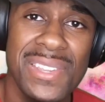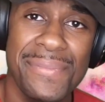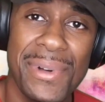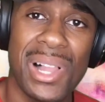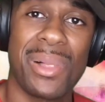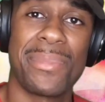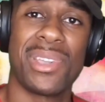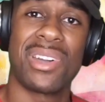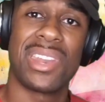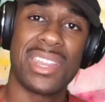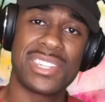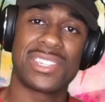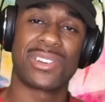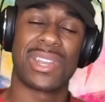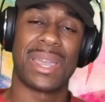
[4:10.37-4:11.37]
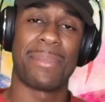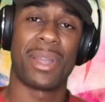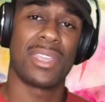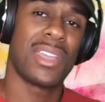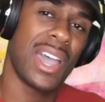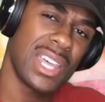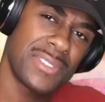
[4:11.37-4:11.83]
follow me on Instagram. Are
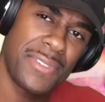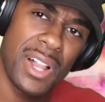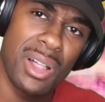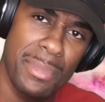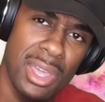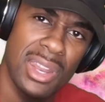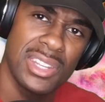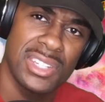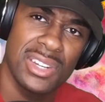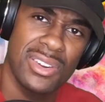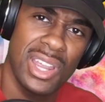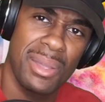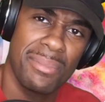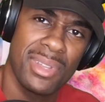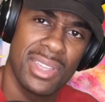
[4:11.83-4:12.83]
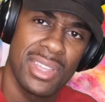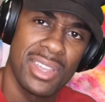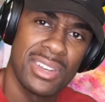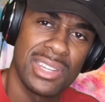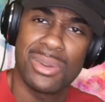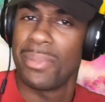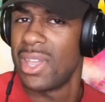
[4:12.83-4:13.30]
you guys following me on Instagram?
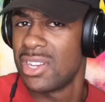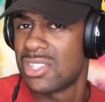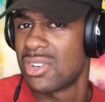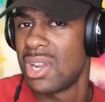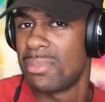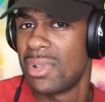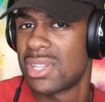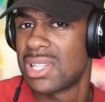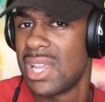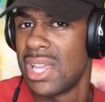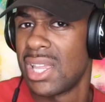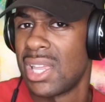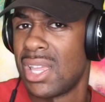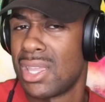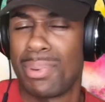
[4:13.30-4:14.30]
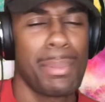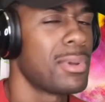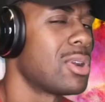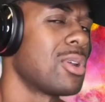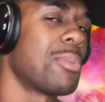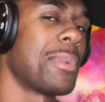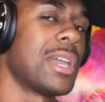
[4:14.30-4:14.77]
You know what my Instagram looks like? You probably
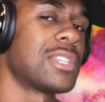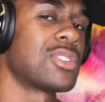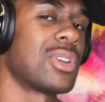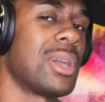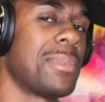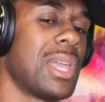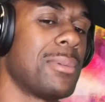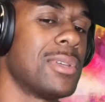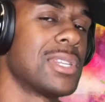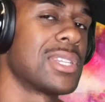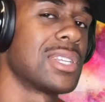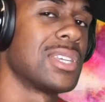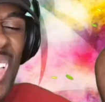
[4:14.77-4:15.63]
don't know what my Instagram name is.